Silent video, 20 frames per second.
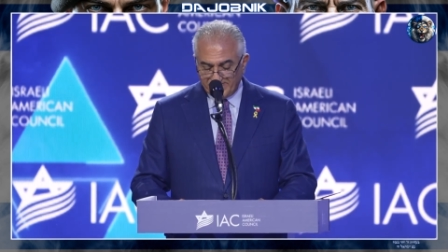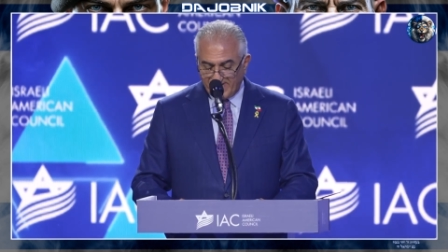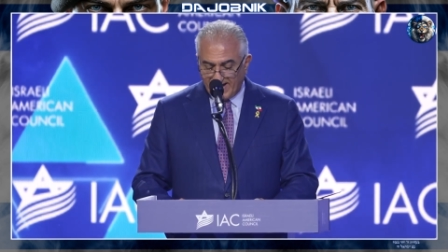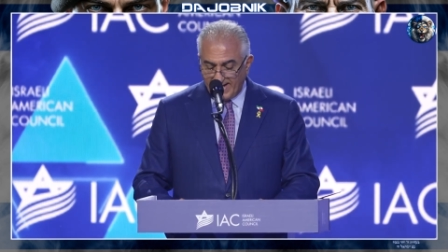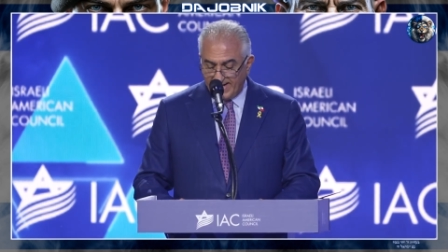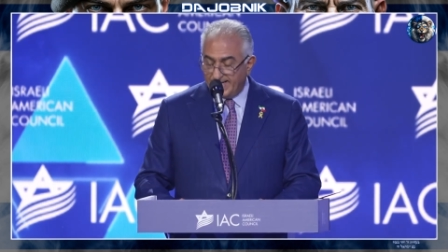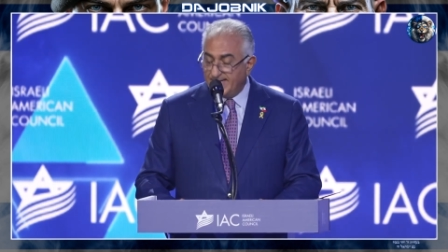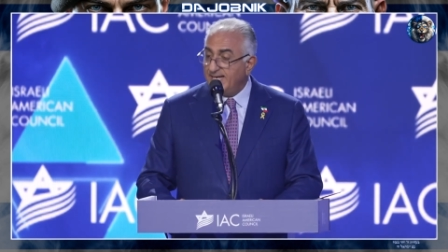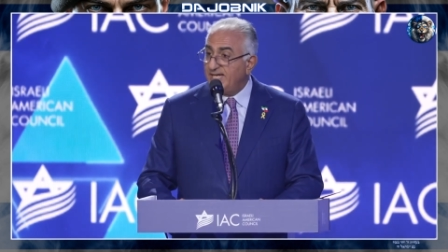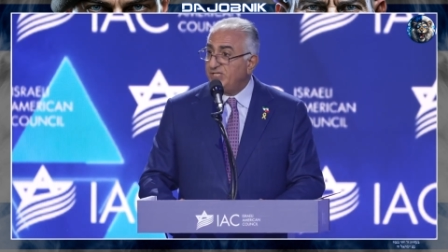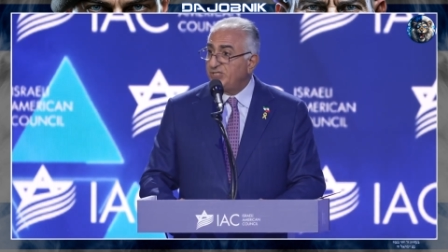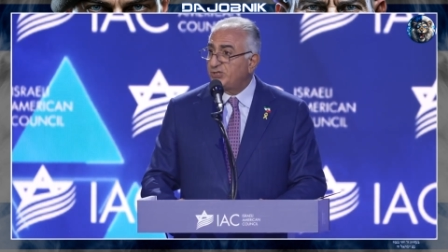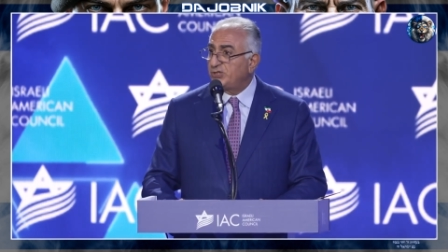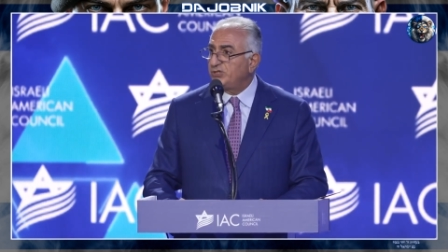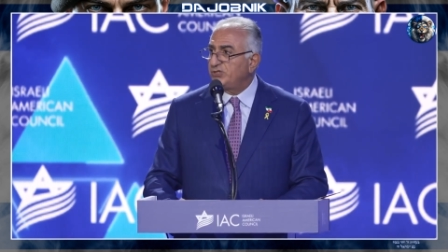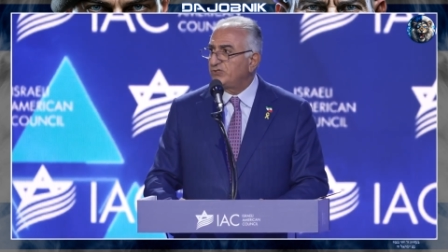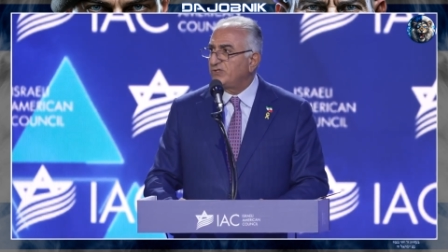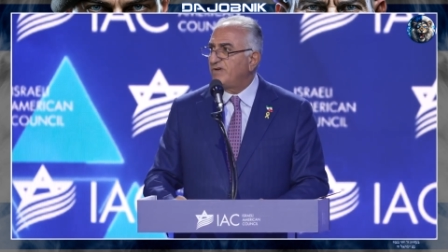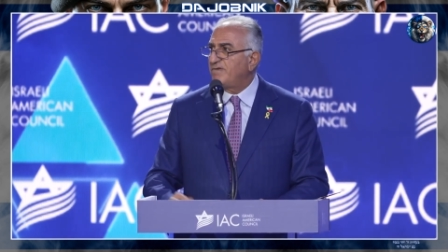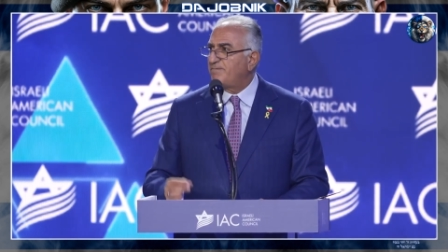
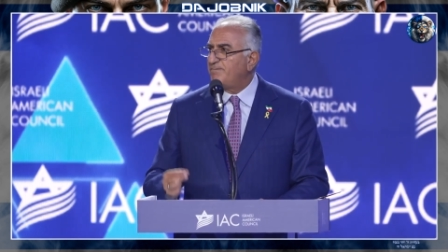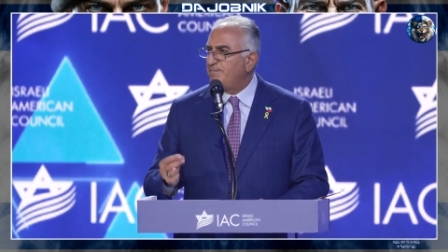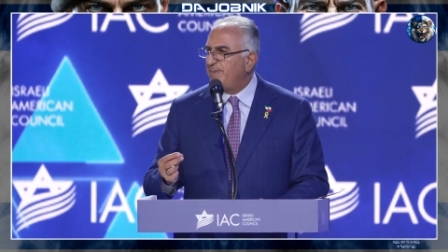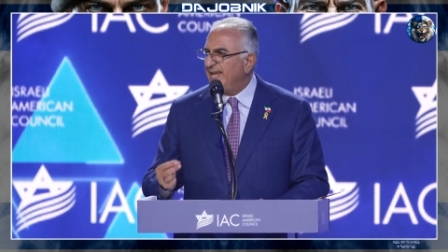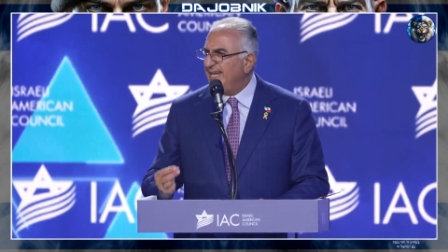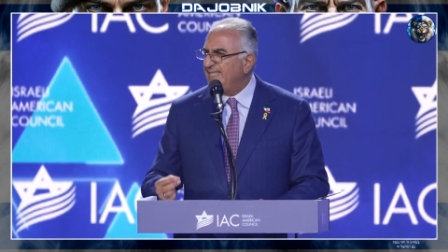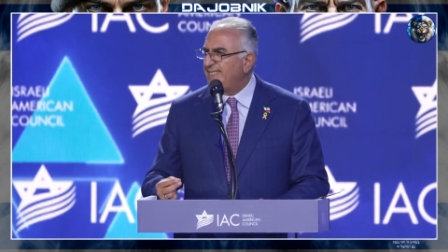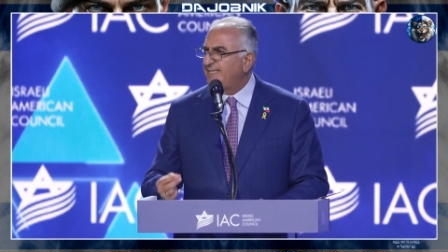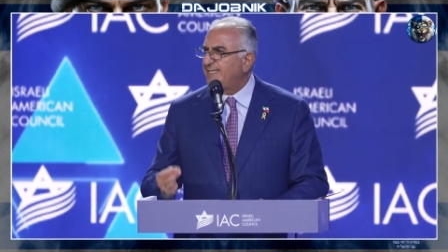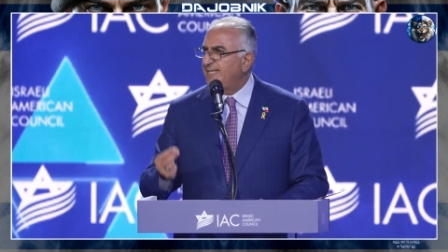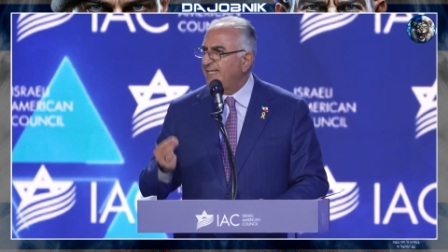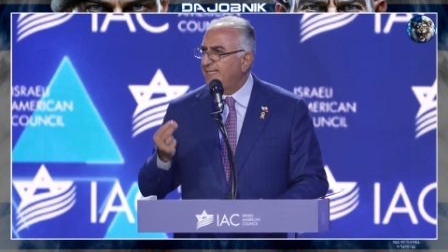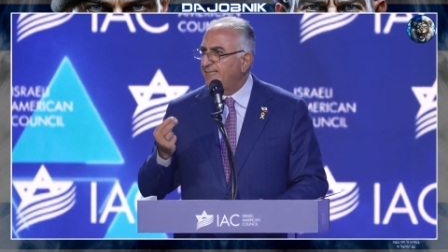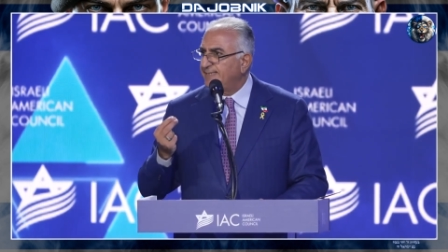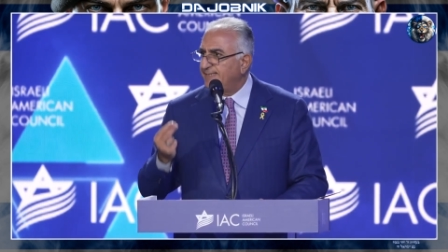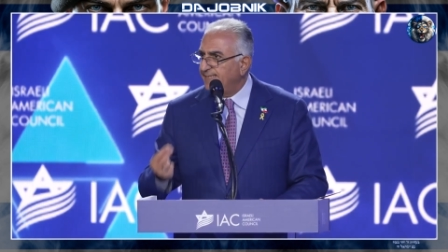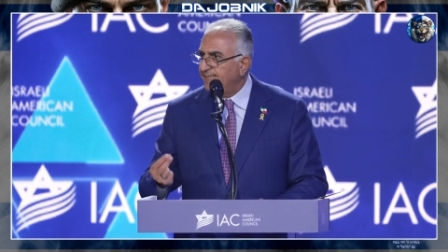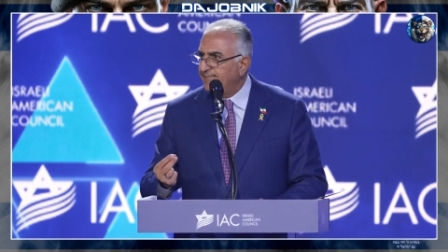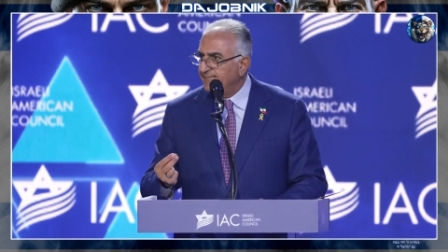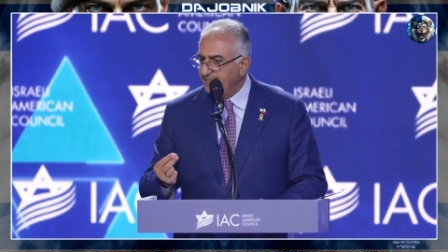violations of
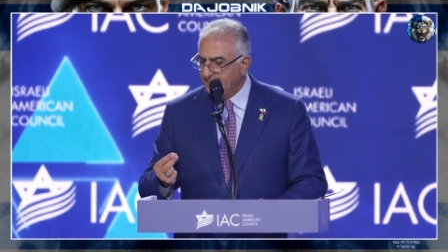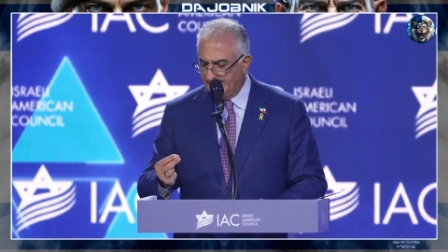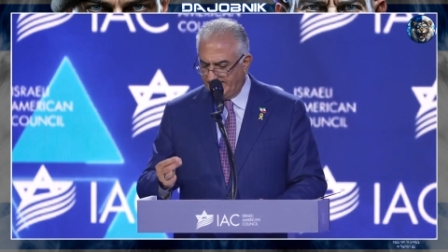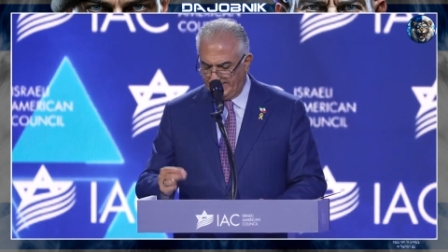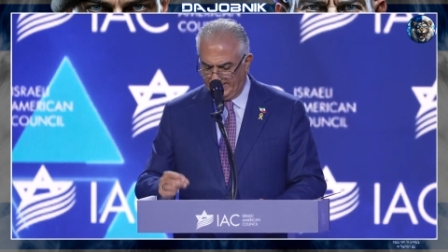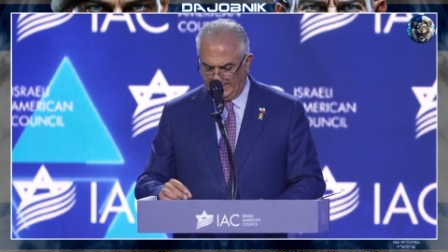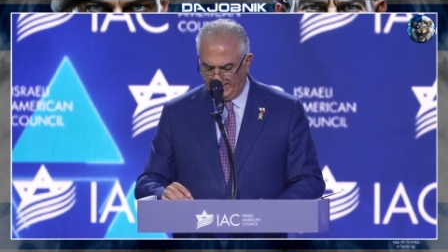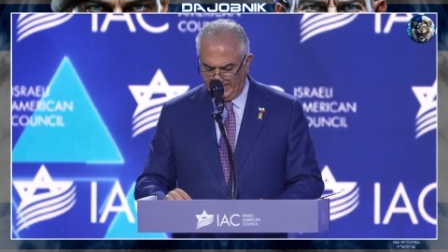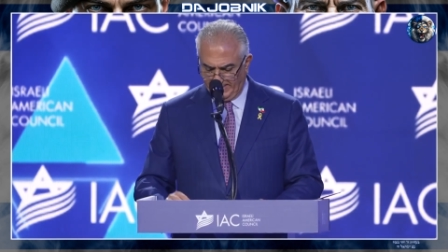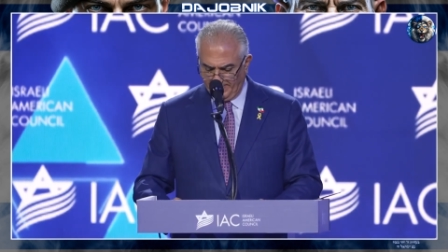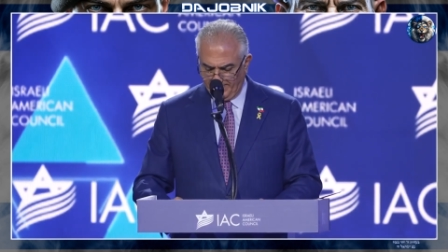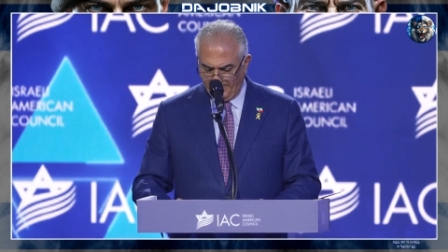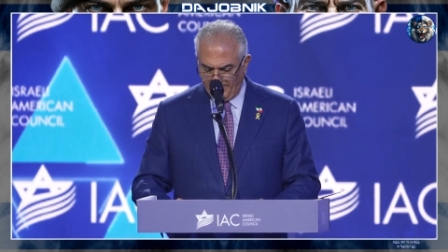basic dignity,